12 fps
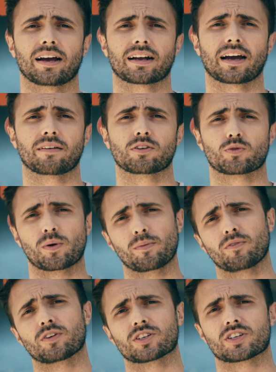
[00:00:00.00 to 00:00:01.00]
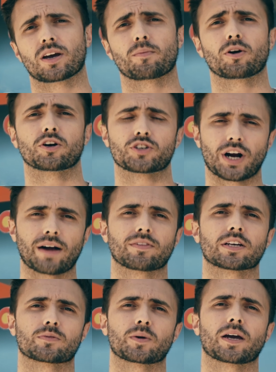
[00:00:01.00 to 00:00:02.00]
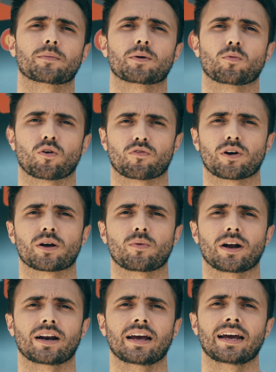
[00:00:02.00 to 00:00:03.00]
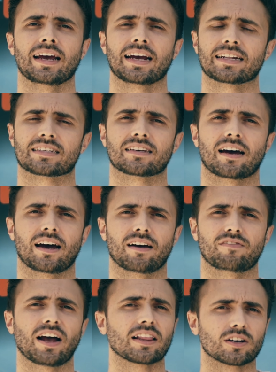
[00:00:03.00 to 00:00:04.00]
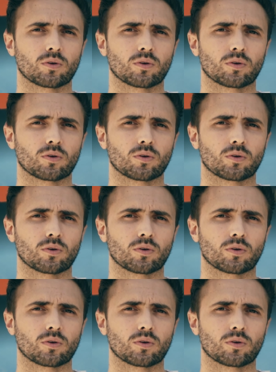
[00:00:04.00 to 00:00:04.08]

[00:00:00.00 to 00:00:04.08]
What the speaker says: kind of as we move into summer and traveling is becoming more frequent, it's a valid